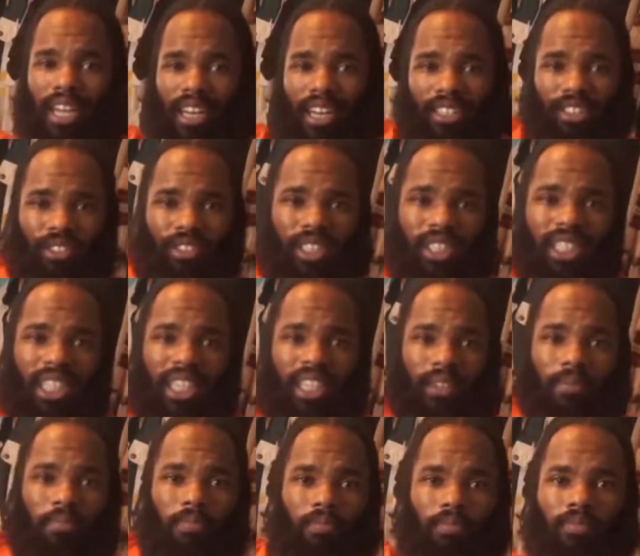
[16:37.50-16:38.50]
Now you
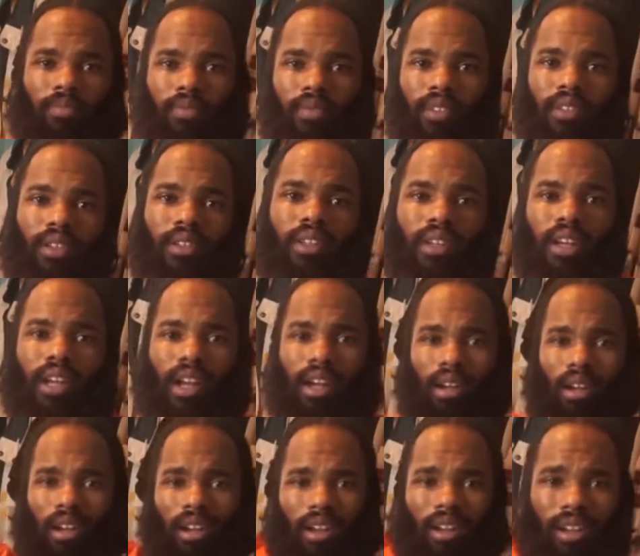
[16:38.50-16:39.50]
see,
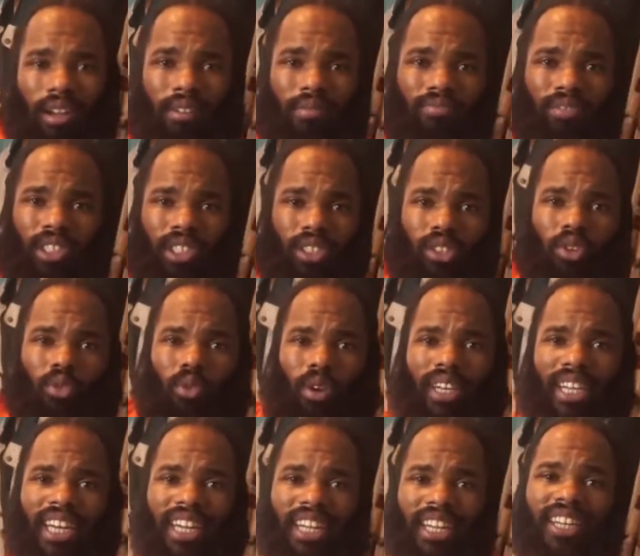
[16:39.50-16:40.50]
I'm just
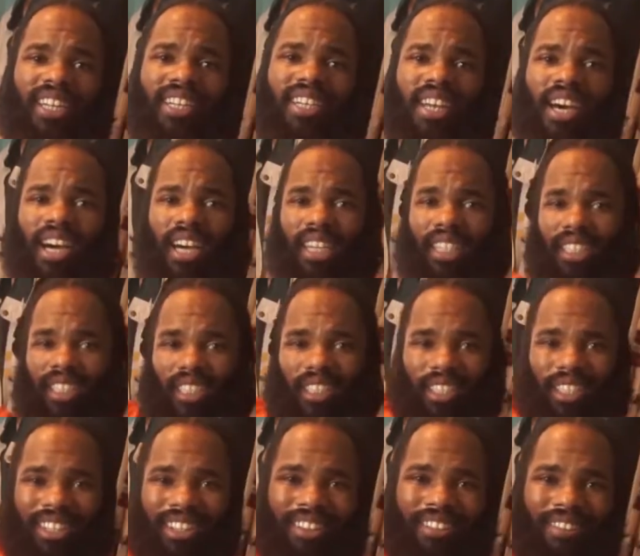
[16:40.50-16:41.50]
going at a
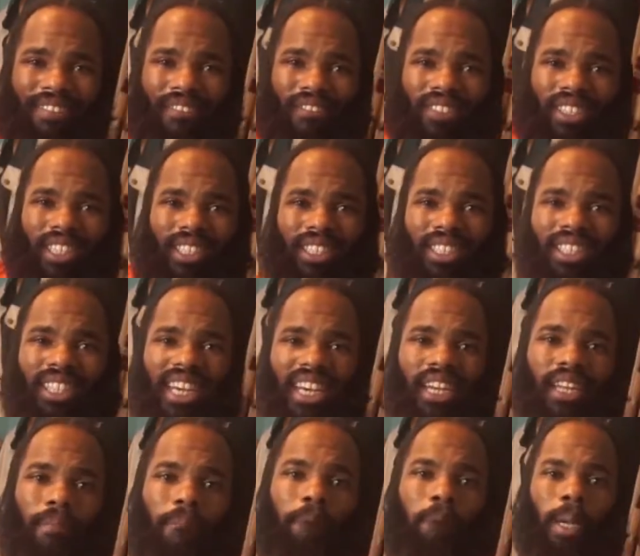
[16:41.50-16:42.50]
nice
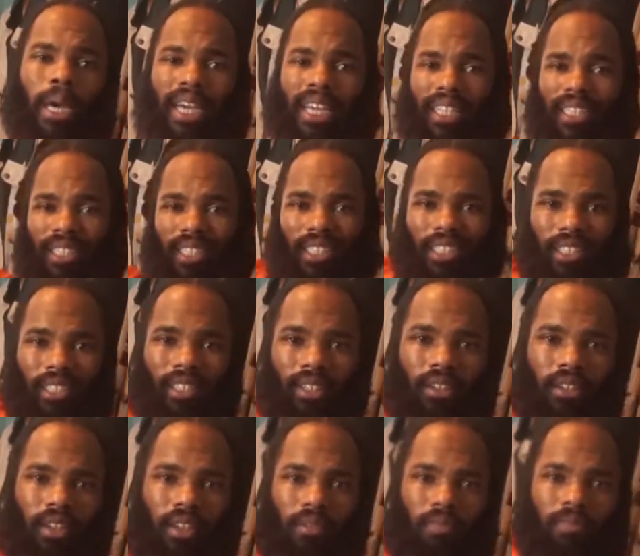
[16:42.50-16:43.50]
steady pace.
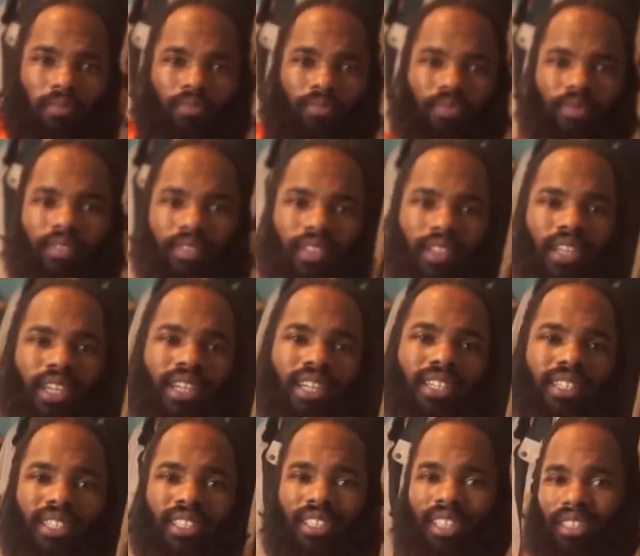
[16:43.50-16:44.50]

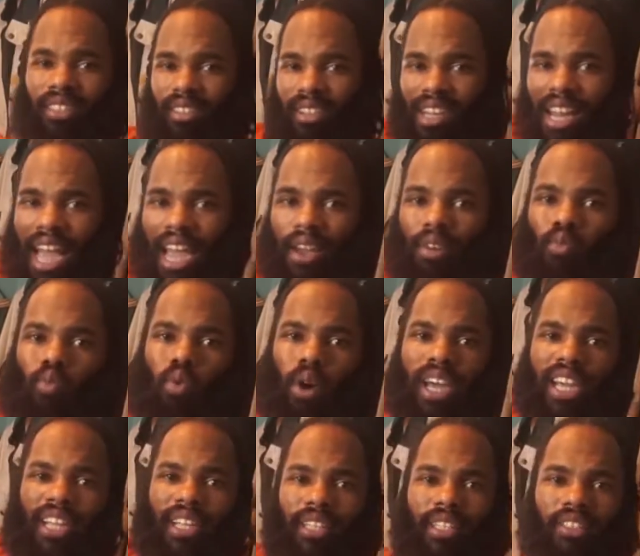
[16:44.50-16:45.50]
This is
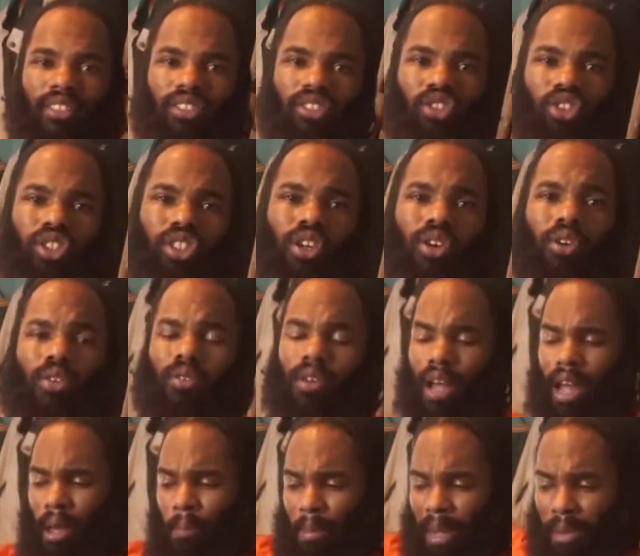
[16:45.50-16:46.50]
lightweight, so
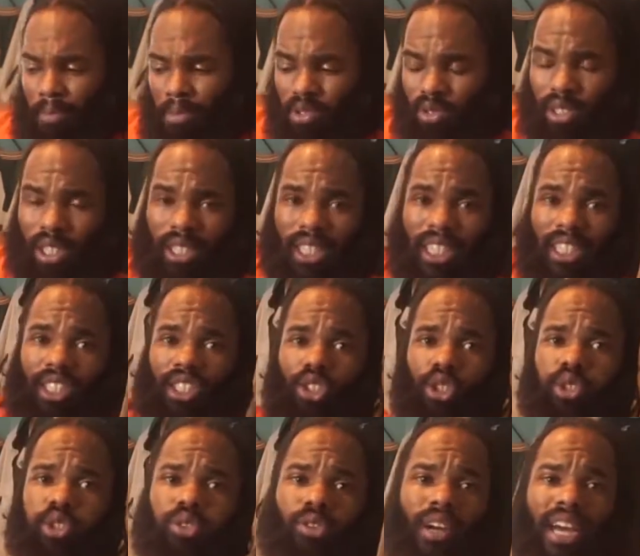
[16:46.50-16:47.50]
I'm able to
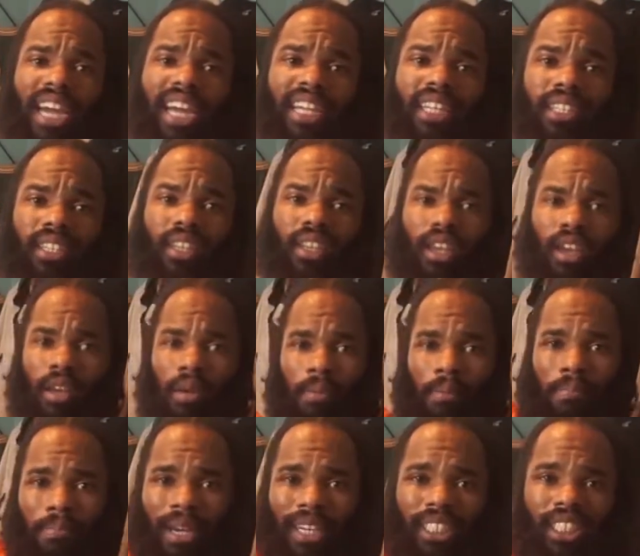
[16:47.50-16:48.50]
contract
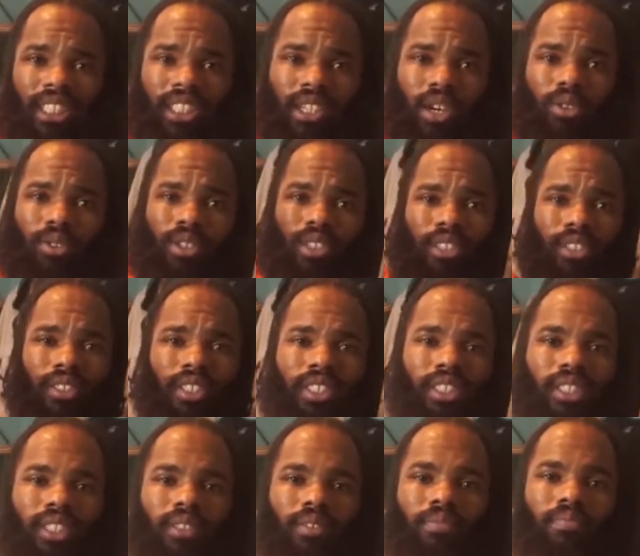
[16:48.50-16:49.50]
my
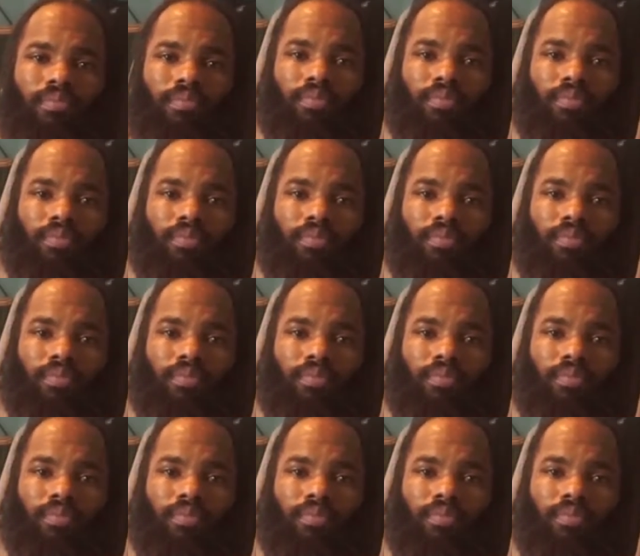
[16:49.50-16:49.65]
shoulders